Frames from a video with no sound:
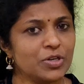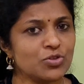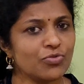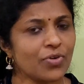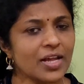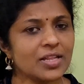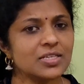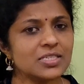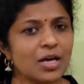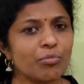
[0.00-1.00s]
be to find the
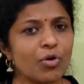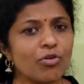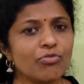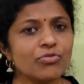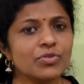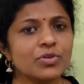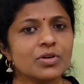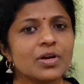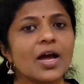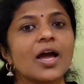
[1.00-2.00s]
sum of
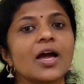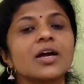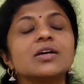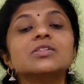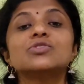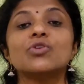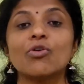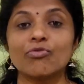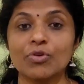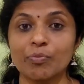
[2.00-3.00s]
angles
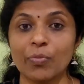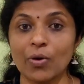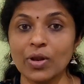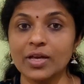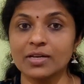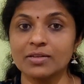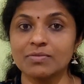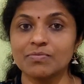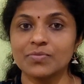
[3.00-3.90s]
of a polygon.